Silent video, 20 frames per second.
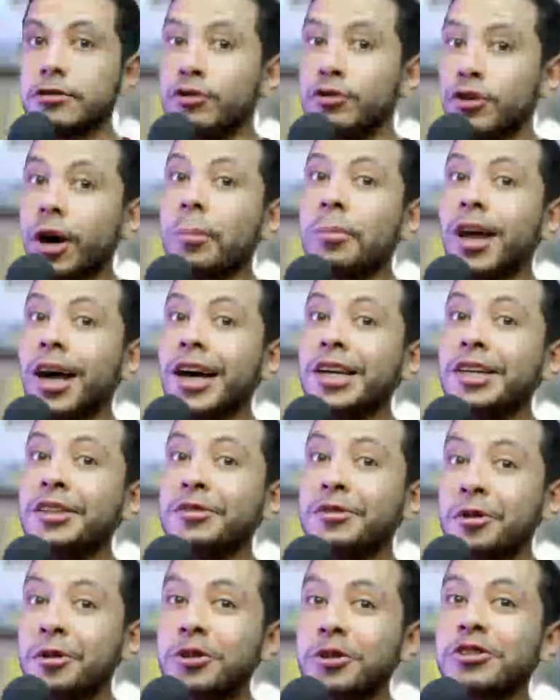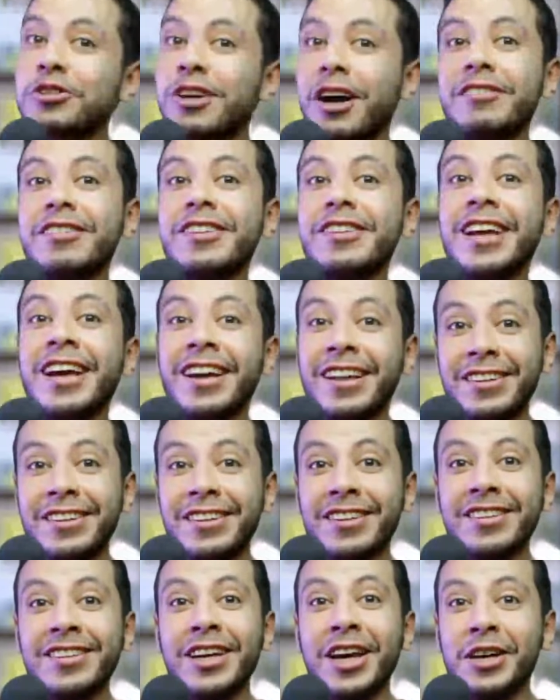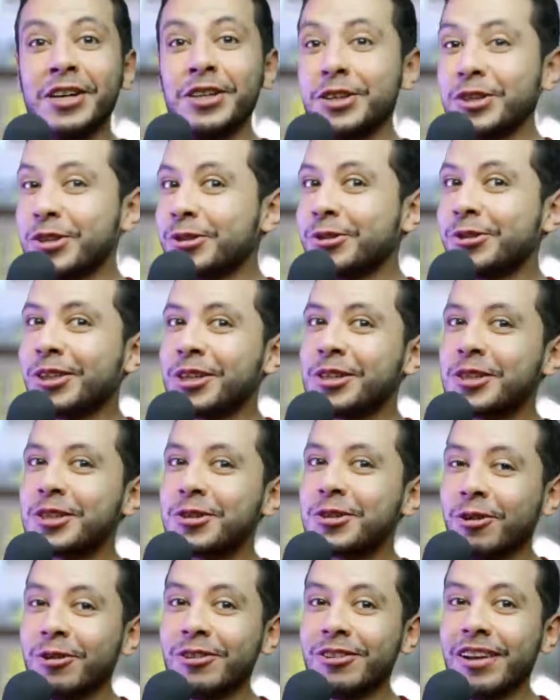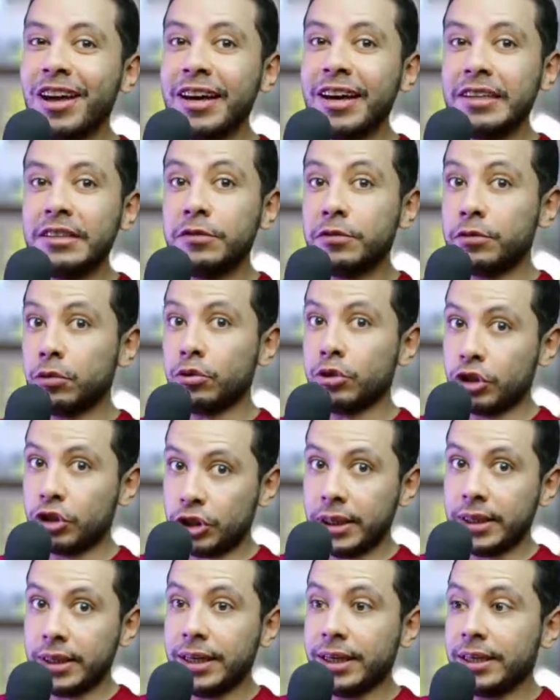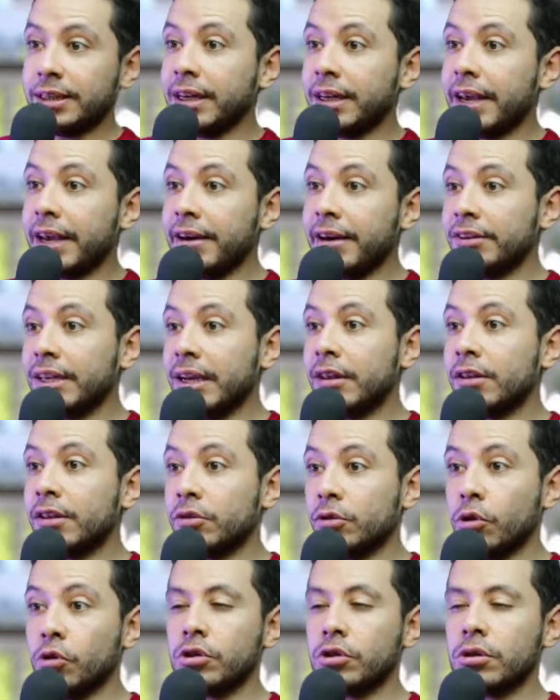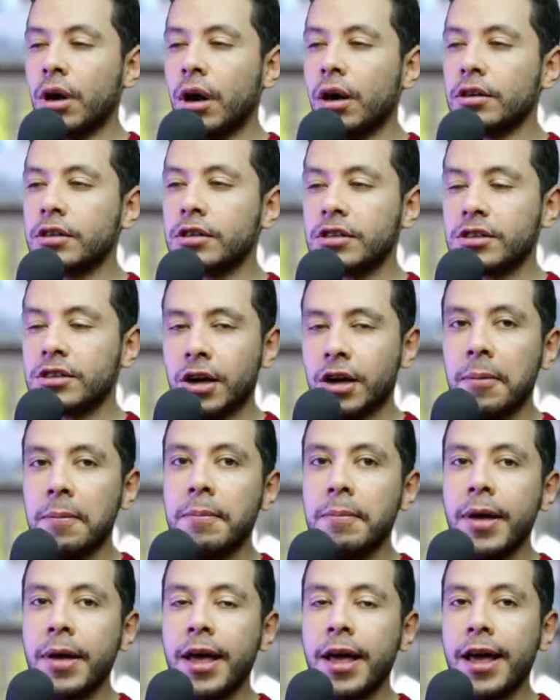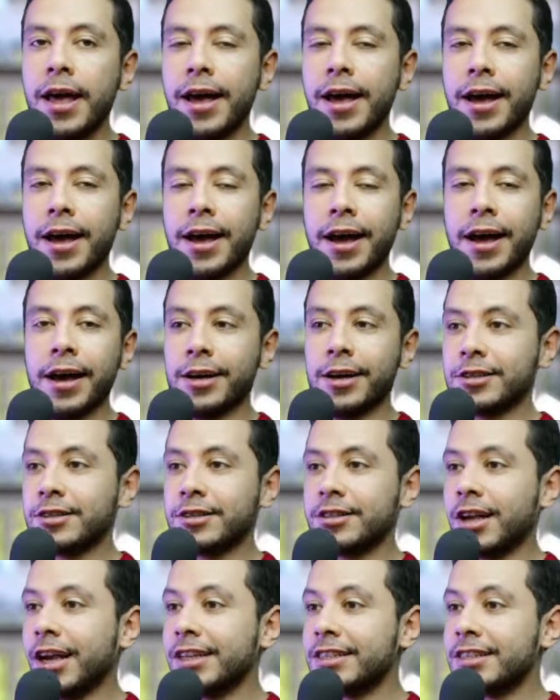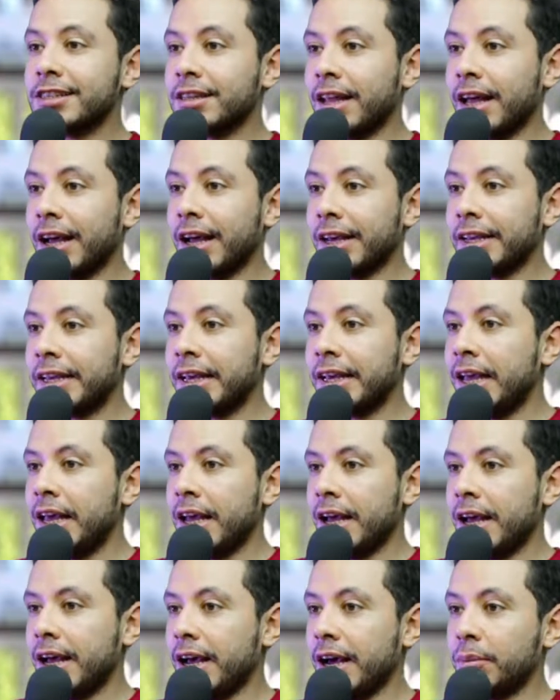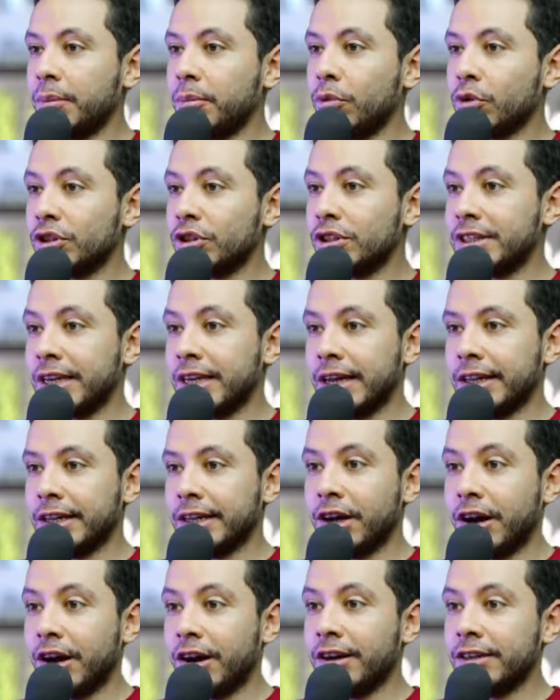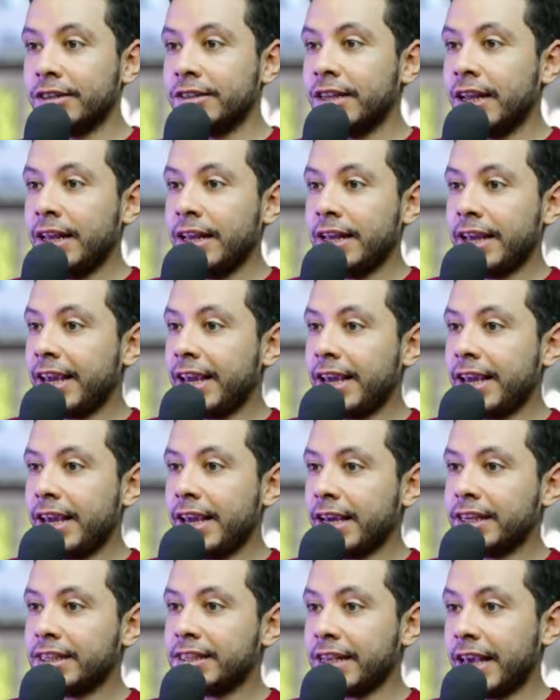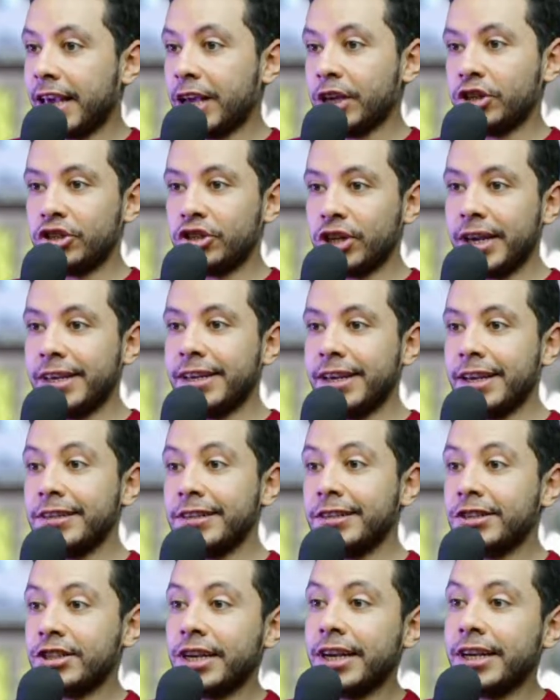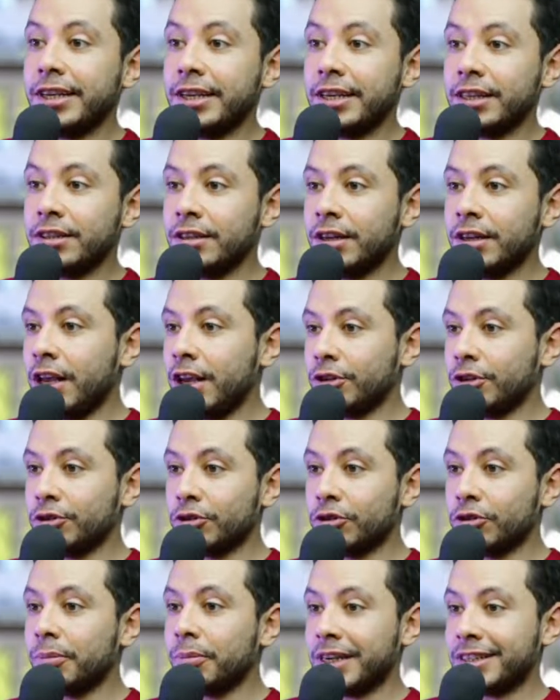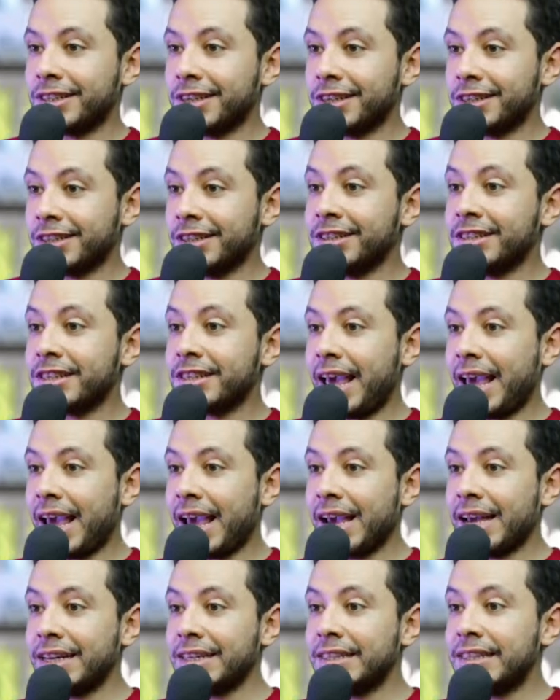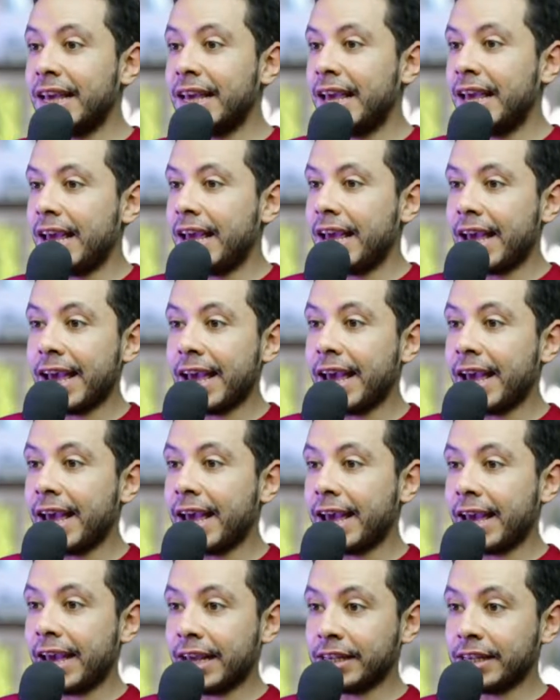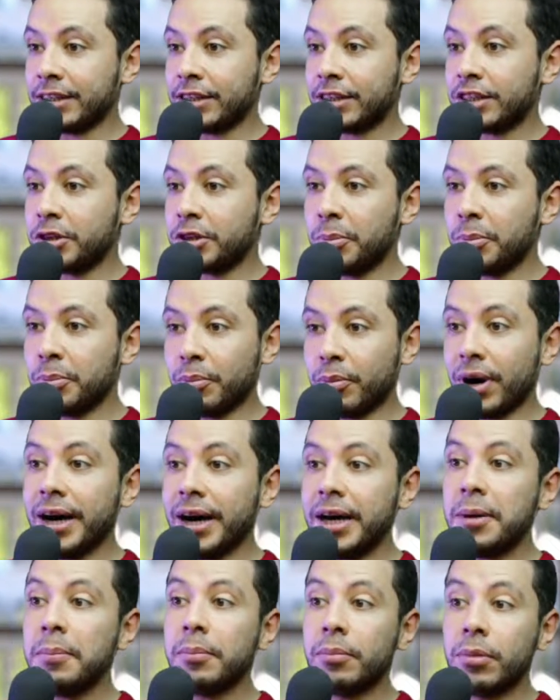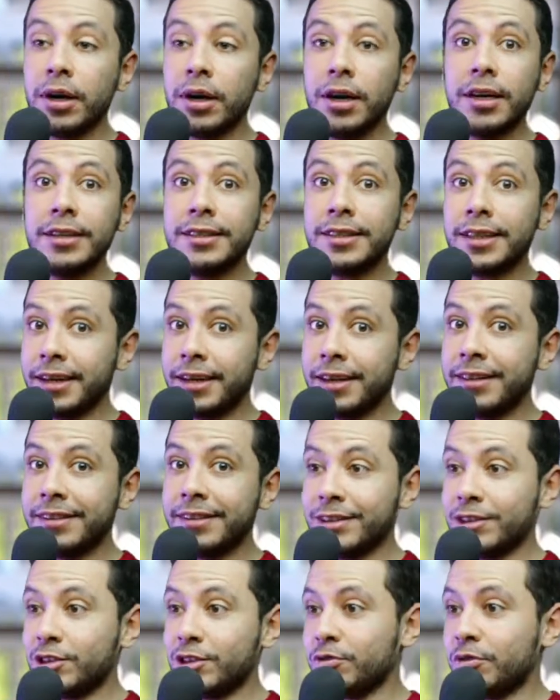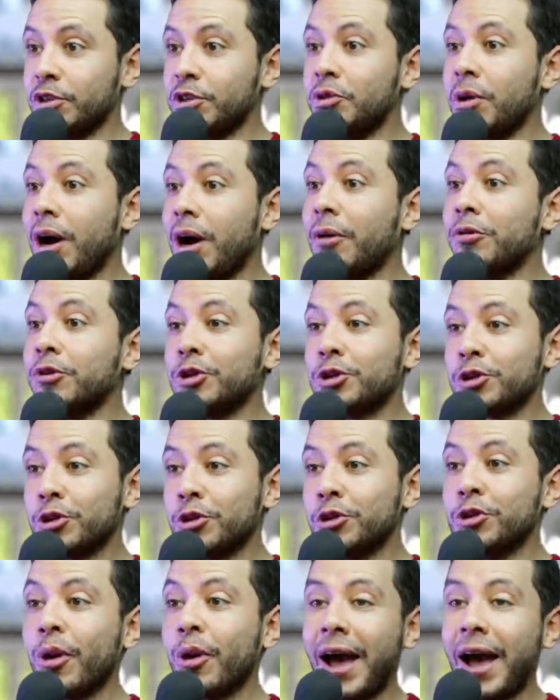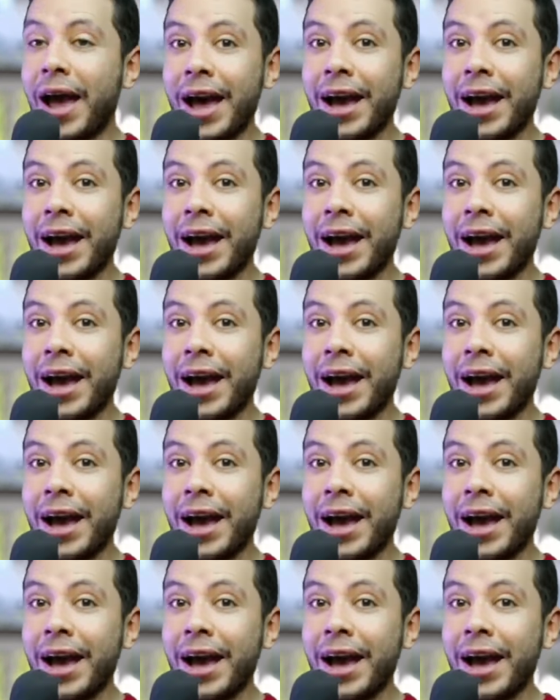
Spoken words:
applying for travel health insurance online for Schengen area, those are some sites like Mondial Card, AXA Schengen, Schengen Europe Assistance, and Inspire. But in this video I will show you how